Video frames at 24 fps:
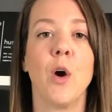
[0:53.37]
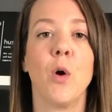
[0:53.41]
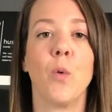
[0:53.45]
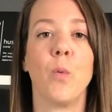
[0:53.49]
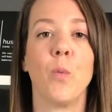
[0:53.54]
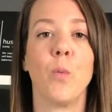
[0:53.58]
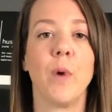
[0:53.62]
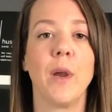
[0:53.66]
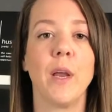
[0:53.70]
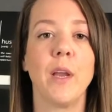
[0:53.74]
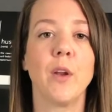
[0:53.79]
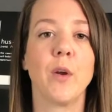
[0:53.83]

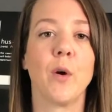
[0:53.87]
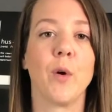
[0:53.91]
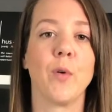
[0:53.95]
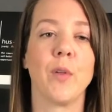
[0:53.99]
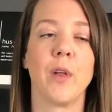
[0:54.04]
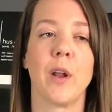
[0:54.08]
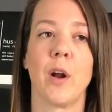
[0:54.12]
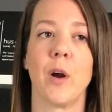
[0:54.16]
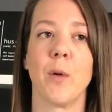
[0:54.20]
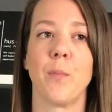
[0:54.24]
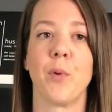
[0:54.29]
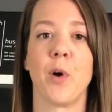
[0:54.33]
We know
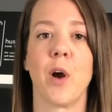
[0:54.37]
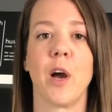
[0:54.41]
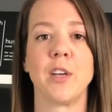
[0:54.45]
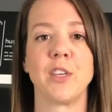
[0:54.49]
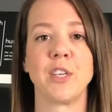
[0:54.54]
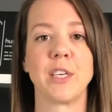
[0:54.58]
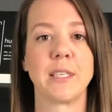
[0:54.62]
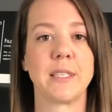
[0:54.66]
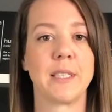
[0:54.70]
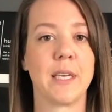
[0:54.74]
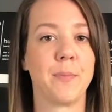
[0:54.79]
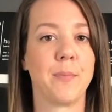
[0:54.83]
that our
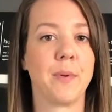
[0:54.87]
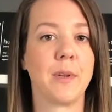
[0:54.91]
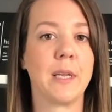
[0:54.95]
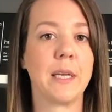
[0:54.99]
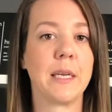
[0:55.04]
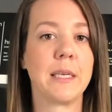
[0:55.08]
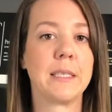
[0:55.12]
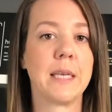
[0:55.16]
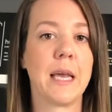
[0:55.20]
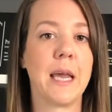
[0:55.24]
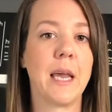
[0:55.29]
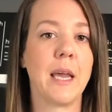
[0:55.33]
projects typically
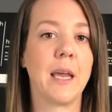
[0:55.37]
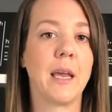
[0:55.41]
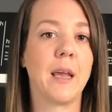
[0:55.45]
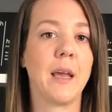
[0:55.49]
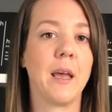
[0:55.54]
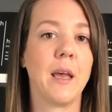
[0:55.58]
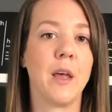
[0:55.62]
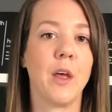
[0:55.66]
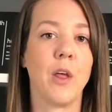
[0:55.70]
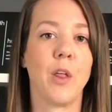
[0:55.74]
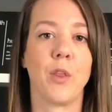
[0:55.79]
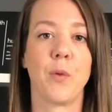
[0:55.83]
take
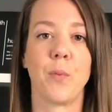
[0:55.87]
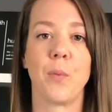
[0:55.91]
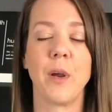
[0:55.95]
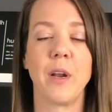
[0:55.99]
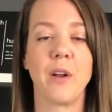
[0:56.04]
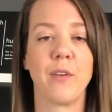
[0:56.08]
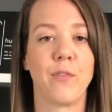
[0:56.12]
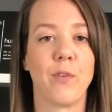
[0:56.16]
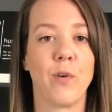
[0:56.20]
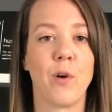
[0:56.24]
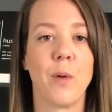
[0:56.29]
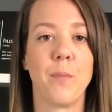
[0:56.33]
3
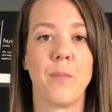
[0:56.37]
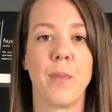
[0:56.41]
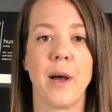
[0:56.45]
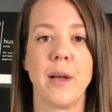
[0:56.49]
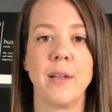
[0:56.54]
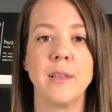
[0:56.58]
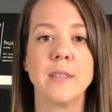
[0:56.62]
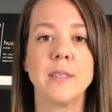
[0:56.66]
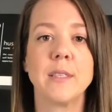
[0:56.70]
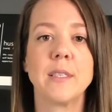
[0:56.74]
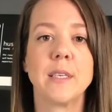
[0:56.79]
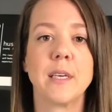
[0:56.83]
to 4
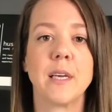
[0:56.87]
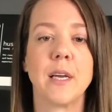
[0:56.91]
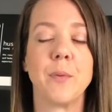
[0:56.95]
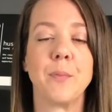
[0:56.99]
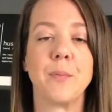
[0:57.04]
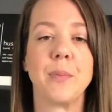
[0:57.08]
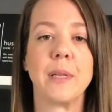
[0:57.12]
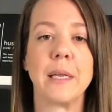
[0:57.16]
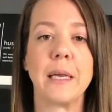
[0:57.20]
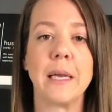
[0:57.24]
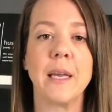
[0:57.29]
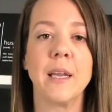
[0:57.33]
months to
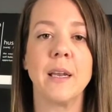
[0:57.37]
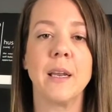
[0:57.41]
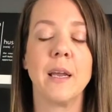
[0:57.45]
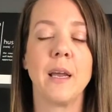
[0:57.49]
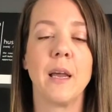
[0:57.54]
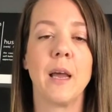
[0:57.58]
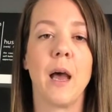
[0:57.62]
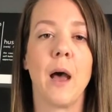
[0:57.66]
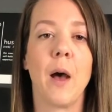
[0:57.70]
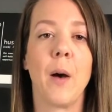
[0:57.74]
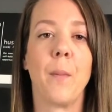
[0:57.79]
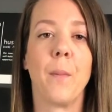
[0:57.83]
complete,
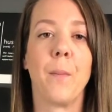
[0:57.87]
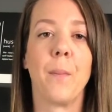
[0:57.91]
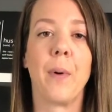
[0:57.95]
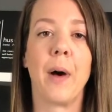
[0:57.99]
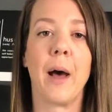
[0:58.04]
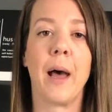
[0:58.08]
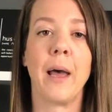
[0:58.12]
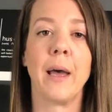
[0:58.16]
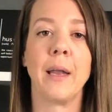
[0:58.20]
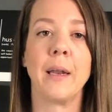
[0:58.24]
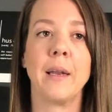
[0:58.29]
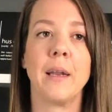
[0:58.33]

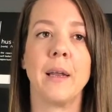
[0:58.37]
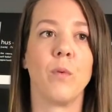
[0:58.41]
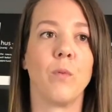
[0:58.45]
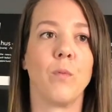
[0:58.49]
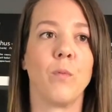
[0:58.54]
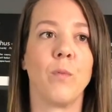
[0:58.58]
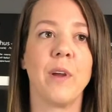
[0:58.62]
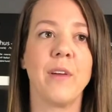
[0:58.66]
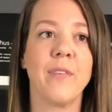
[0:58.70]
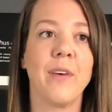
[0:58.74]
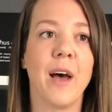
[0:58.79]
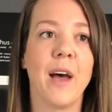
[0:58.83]
but
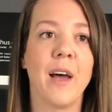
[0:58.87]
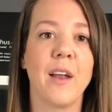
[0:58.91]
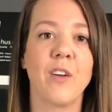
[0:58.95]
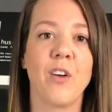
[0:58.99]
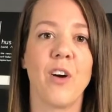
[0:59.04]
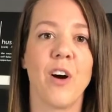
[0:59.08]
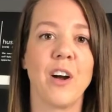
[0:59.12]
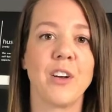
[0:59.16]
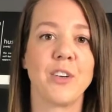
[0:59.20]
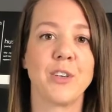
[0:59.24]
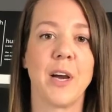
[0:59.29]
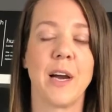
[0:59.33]
we've had
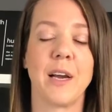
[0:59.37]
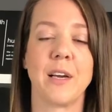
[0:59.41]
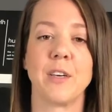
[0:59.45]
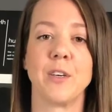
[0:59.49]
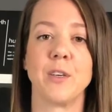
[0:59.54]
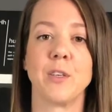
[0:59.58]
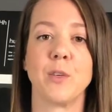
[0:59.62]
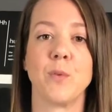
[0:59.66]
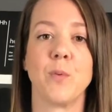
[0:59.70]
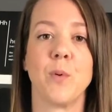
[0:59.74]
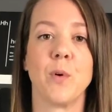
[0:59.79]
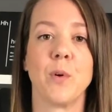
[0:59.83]

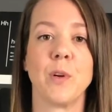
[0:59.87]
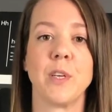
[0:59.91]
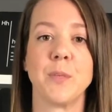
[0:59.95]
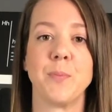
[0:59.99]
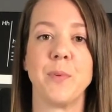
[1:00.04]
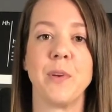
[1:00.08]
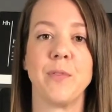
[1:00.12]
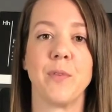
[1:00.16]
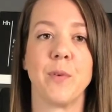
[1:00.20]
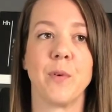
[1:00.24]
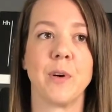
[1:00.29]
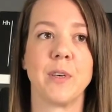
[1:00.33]
contractors quote us
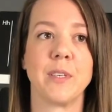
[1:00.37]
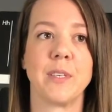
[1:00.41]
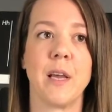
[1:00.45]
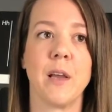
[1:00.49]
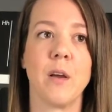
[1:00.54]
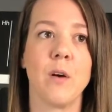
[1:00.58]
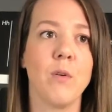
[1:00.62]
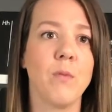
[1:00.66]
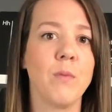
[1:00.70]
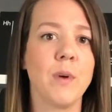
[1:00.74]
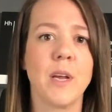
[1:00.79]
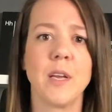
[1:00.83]
before saying,
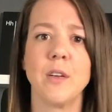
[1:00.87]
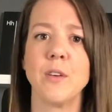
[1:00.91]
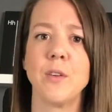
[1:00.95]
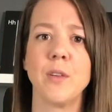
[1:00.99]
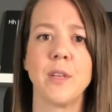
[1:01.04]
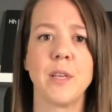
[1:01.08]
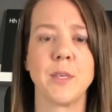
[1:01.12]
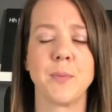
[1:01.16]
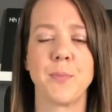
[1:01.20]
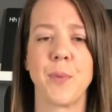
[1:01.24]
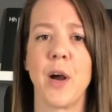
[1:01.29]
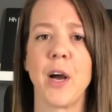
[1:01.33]
oh, we can do
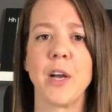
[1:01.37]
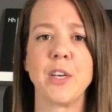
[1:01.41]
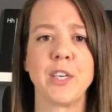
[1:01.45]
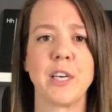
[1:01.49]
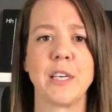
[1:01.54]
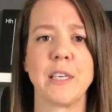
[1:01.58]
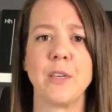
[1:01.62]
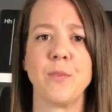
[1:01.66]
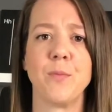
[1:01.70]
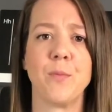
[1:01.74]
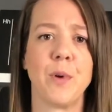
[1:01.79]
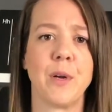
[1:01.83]
this
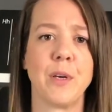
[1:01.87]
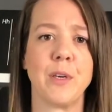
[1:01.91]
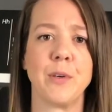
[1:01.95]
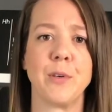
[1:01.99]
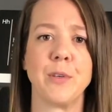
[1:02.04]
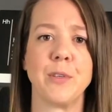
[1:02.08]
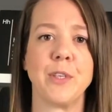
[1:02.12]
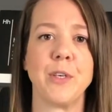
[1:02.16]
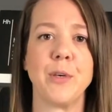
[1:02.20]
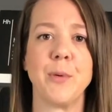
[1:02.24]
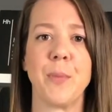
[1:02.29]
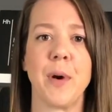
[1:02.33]
project in 1 or
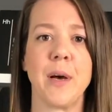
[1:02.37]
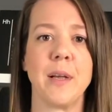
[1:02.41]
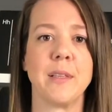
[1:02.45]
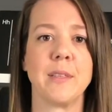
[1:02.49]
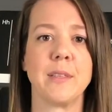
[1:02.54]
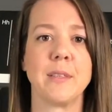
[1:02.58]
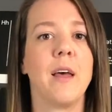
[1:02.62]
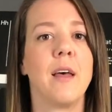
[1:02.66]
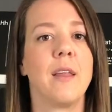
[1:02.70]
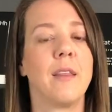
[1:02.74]
2 months.